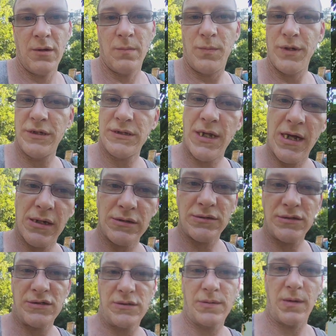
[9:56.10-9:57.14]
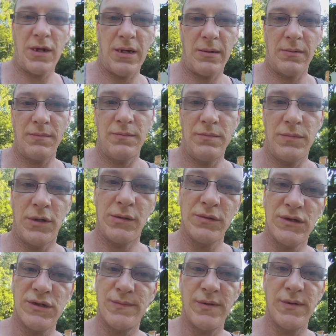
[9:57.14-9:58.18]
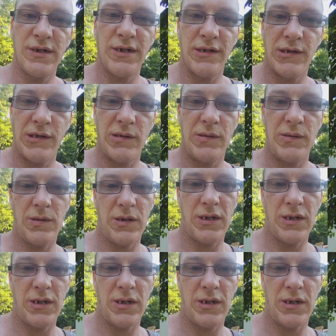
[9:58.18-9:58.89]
Please like and subscribe on this video.